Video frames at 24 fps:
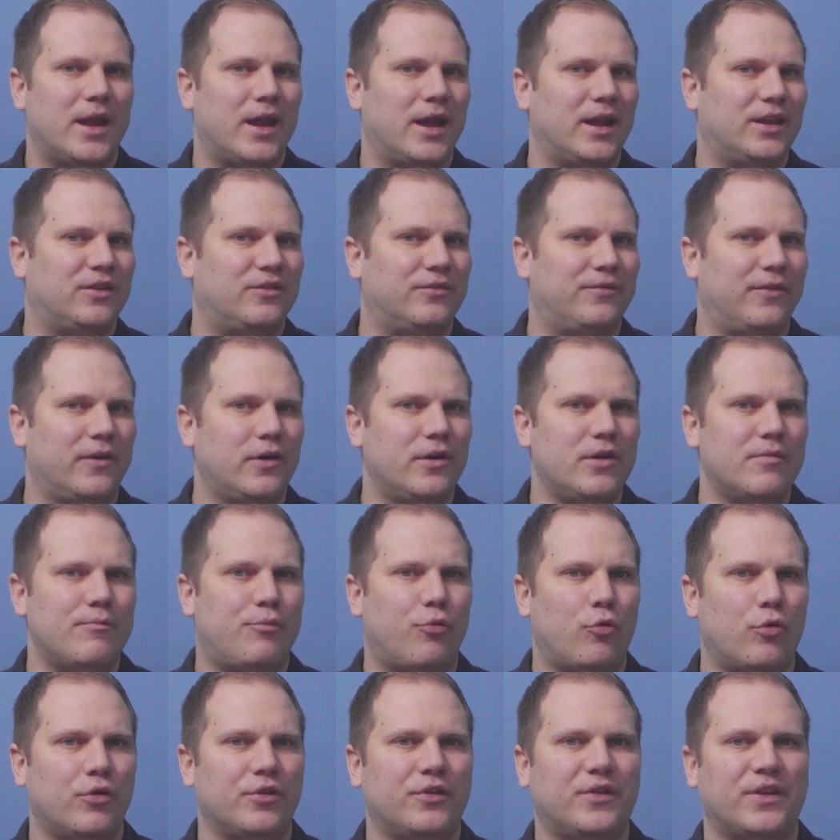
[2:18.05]
it's very
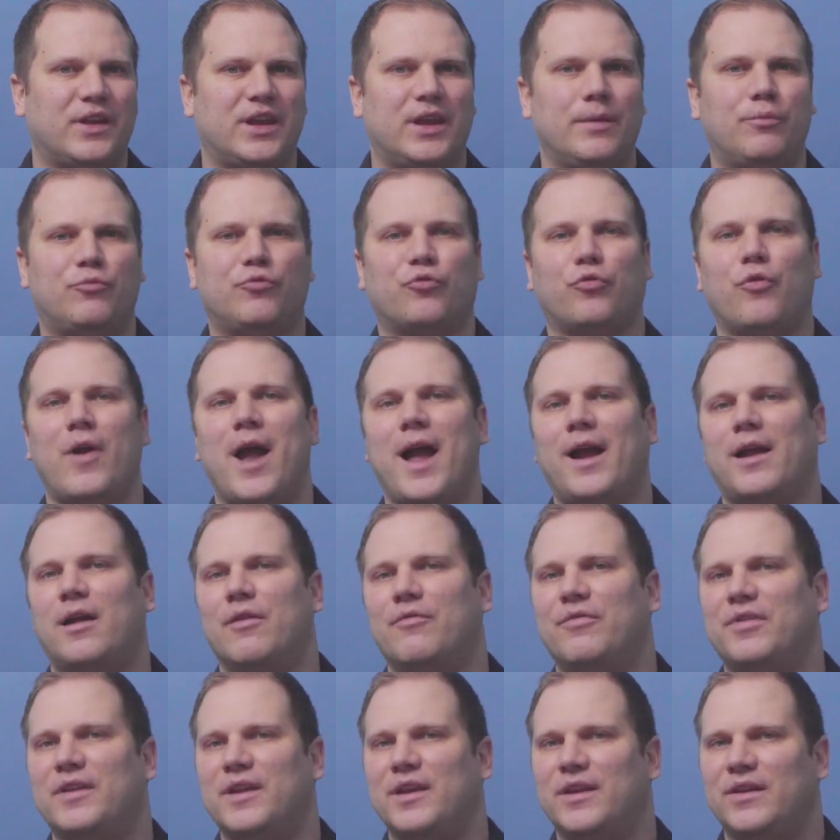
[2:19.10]
important to keep track
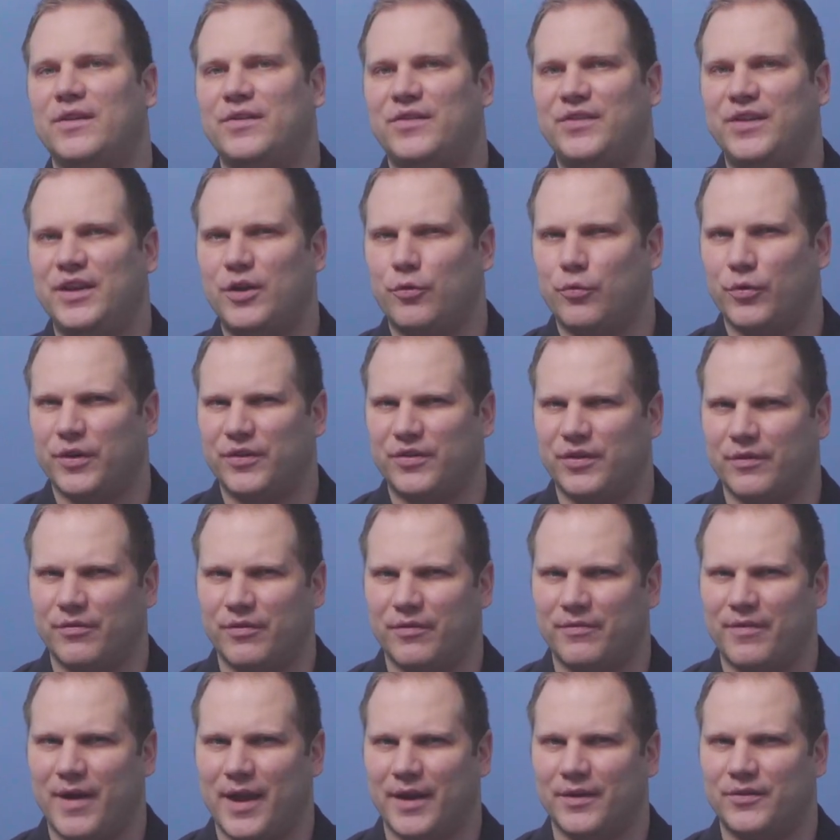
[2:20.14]
of the sequence of
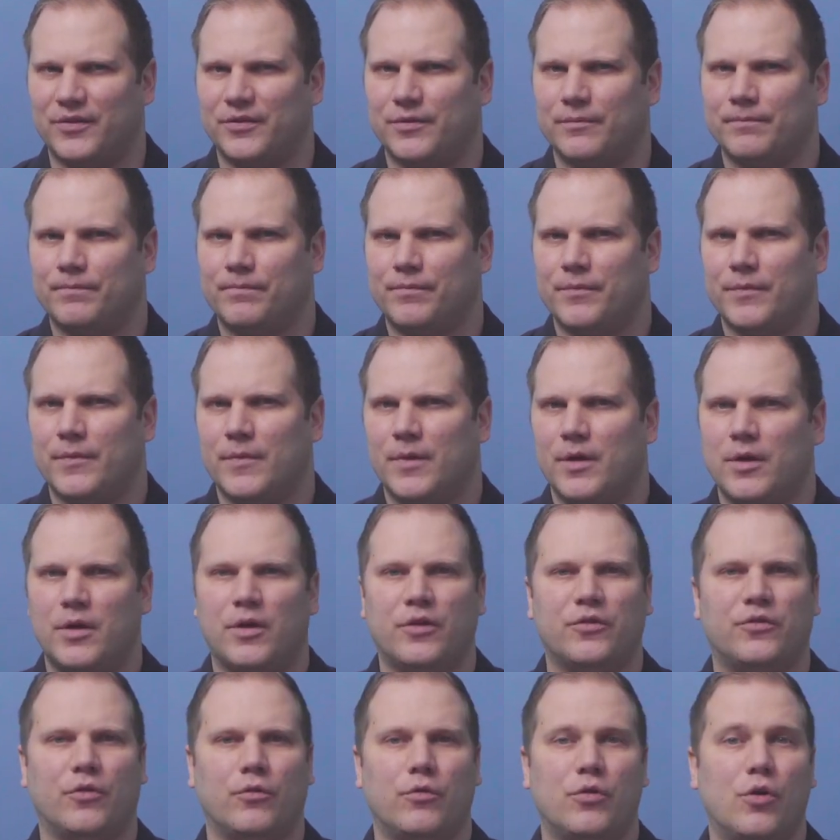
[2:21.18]
events.
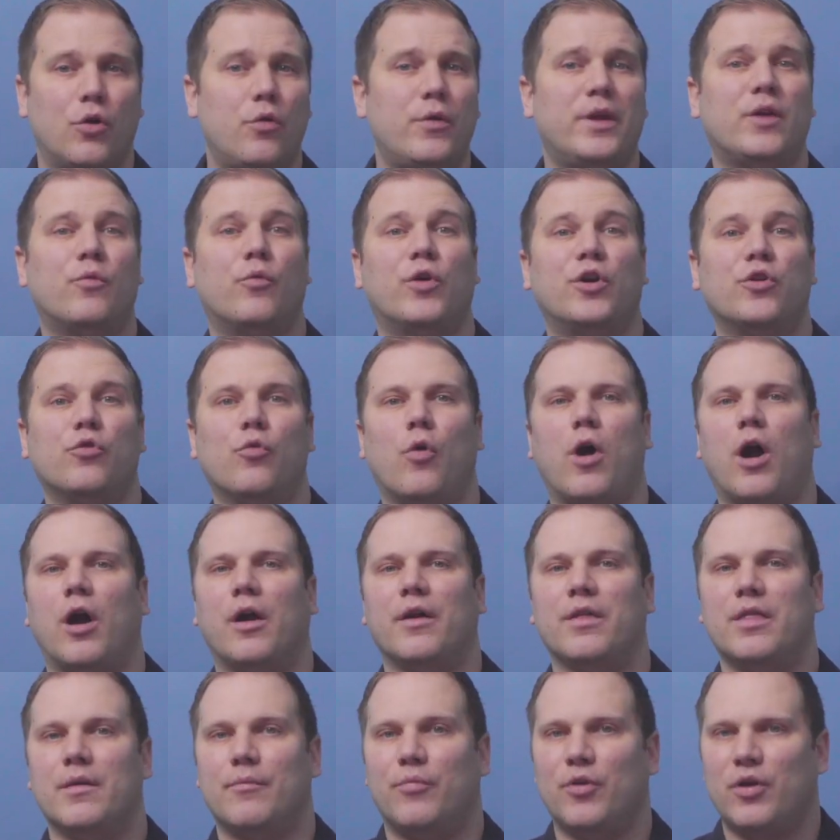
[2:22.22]
So knowing where you are
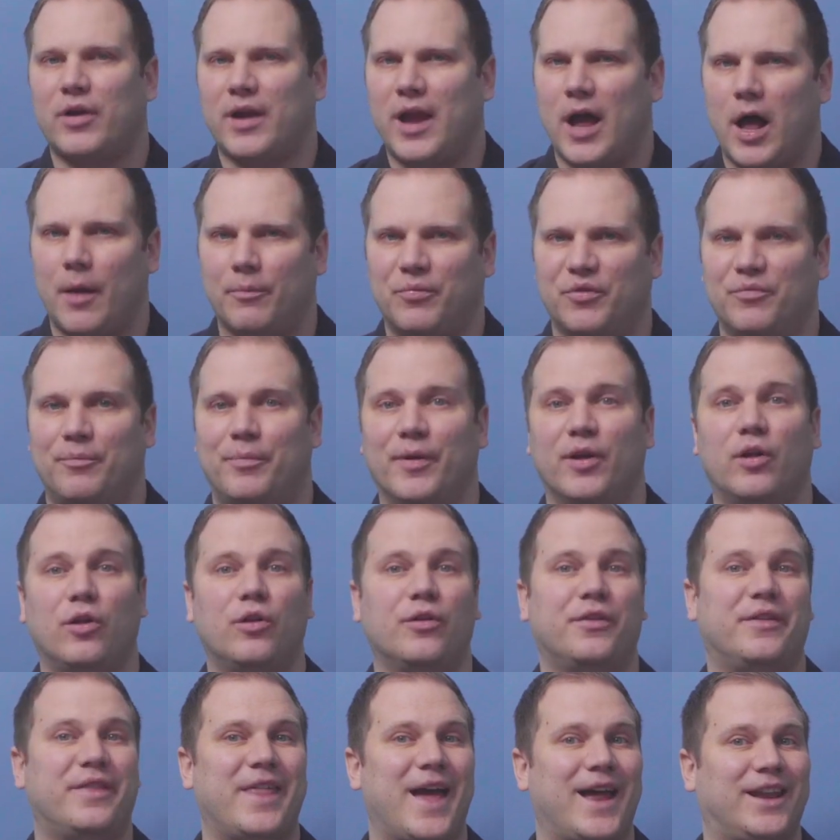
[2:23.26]
in the book helps
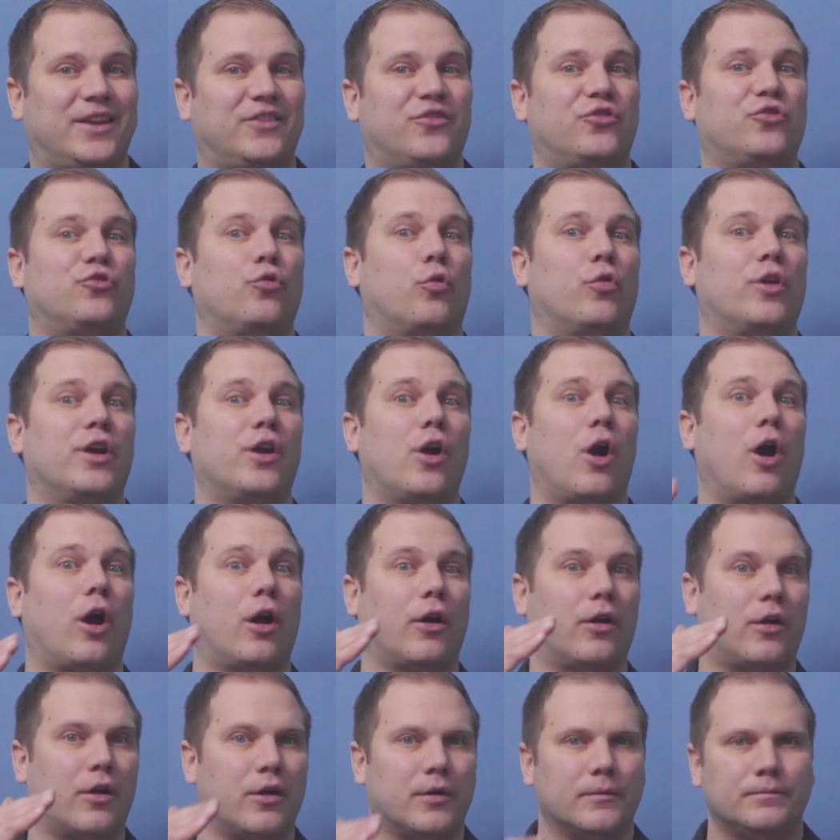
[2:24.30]
build that story
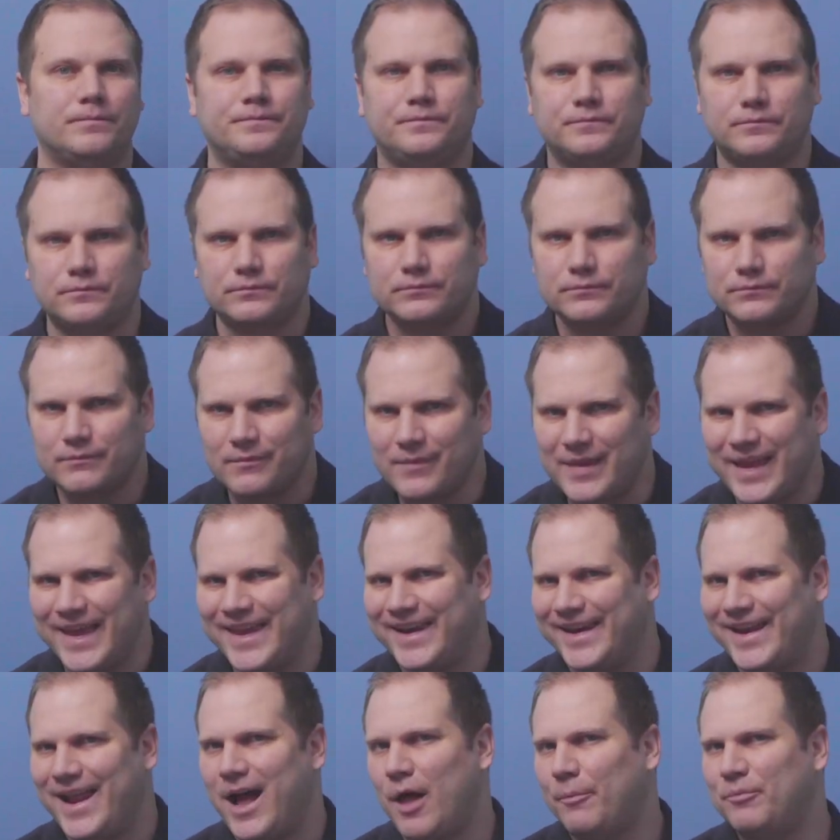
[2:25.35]
arc.
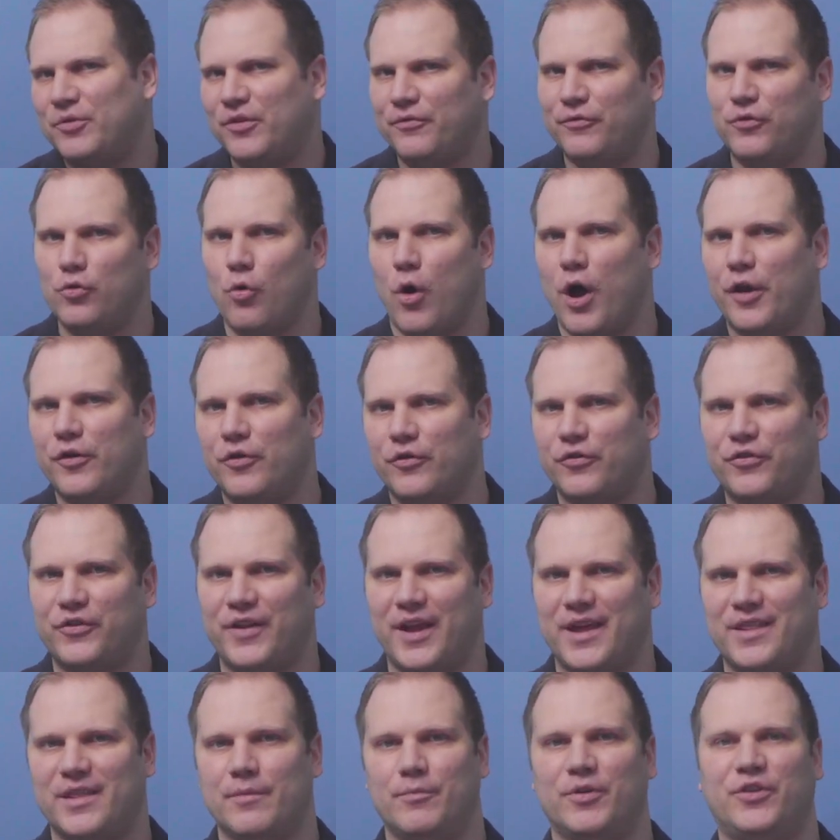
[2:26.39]
And it helps if you
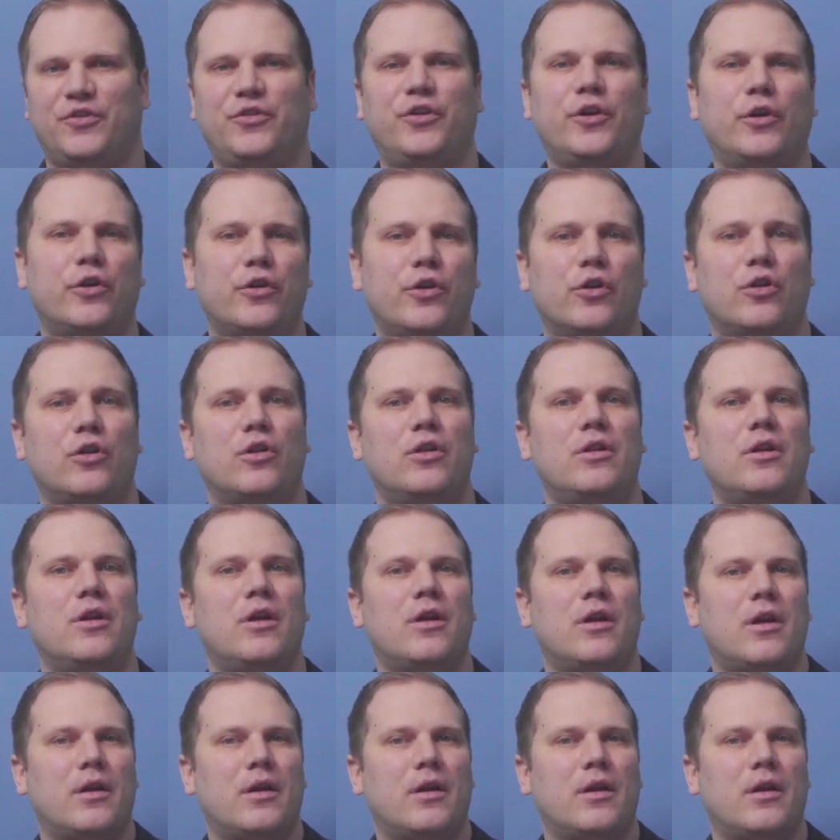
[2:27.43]
understand the material,